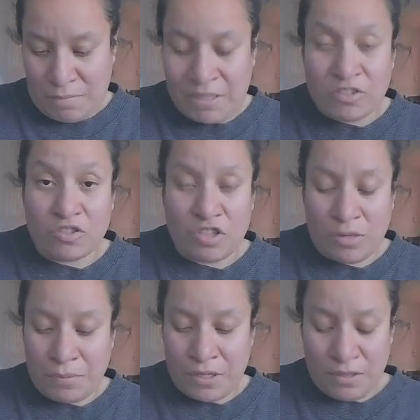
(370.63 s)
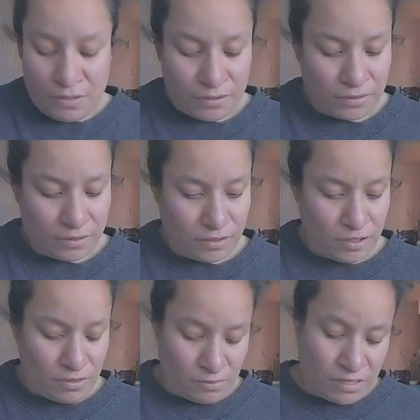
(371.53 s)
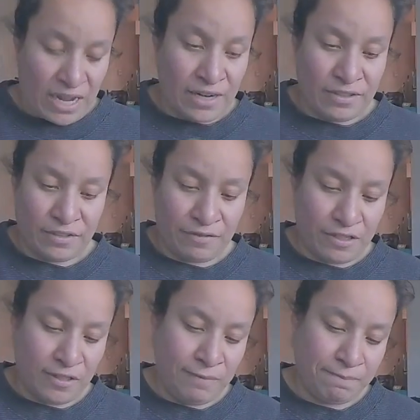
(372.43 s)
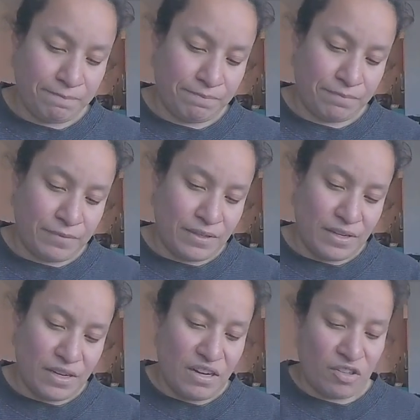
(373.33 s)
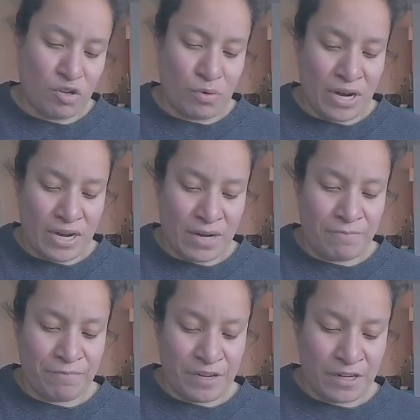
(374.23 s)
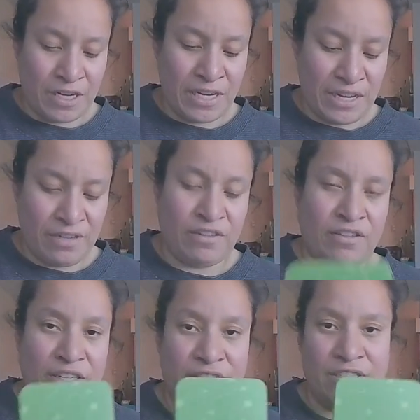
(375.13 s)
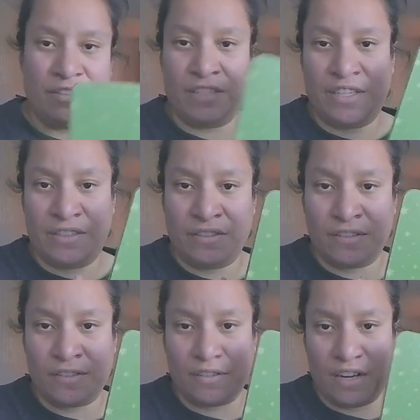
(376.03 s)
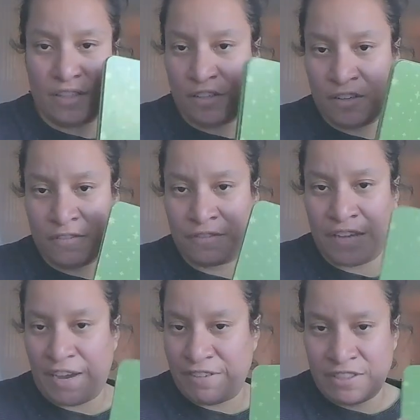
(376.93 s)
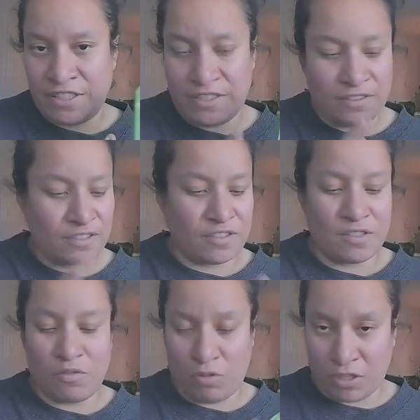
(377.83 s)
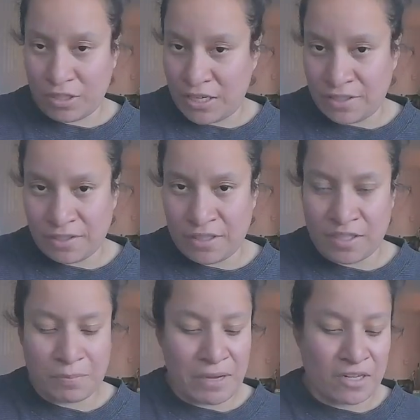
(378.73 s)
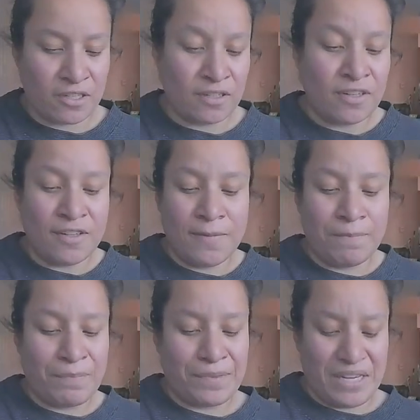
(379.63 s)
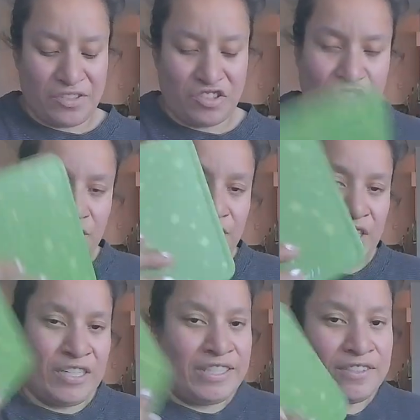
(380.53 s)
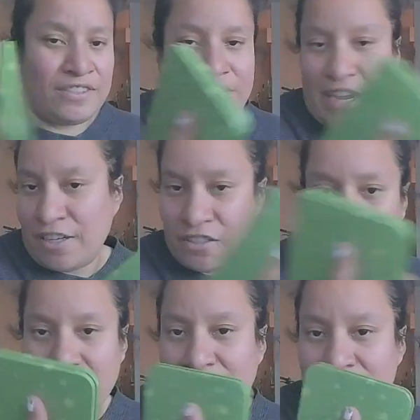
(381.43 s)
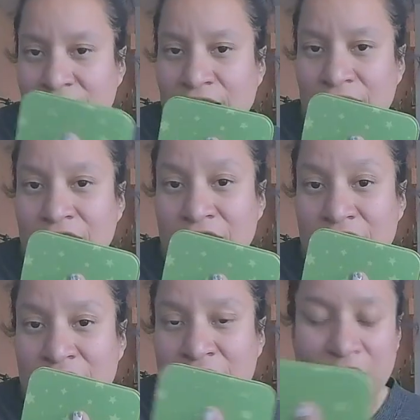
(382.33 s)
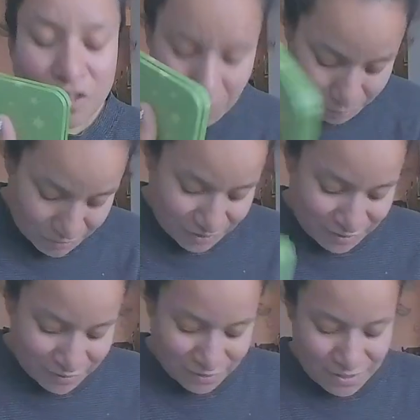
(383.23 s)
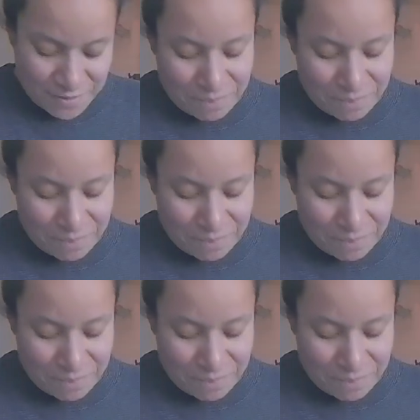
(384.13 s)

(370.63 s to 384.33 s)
pencil sharpener. So that is fun. I don't know why. I'm very into like these tins. I love having tins because it organizes things better. It's just very satisfying to have one of these for some reason.